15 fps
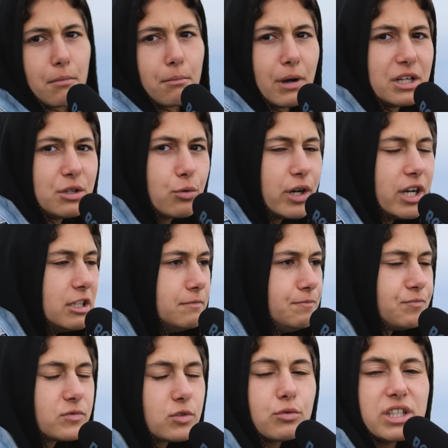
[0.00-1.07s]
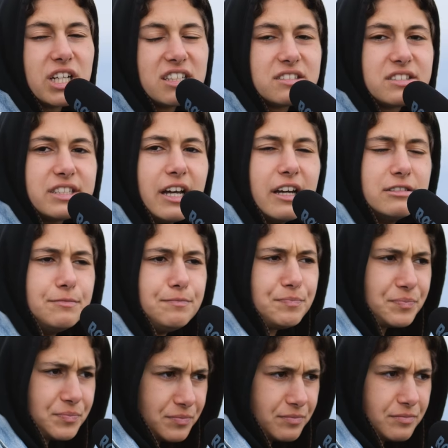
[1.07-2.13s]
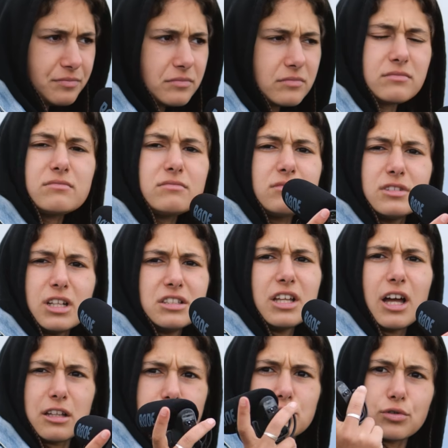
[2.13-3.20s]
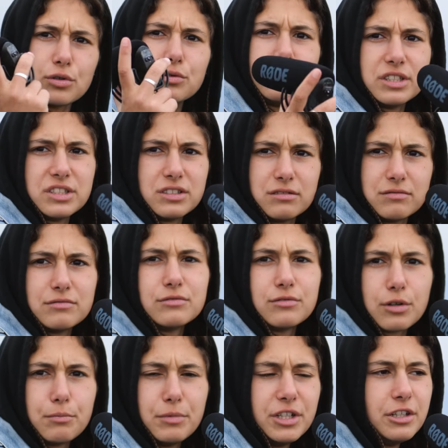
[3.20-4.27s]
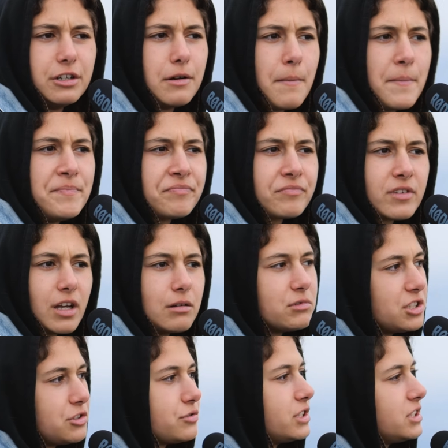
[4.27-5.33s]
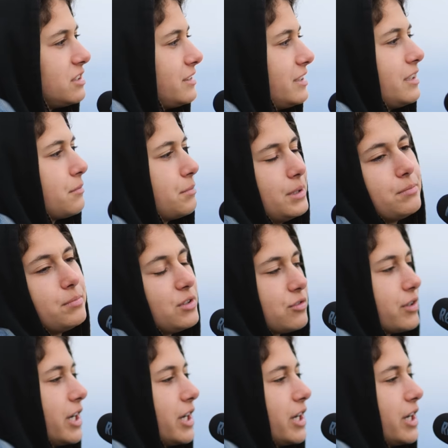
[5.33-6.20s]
By the way, when I said that road is forbidden, I'm literally seeing people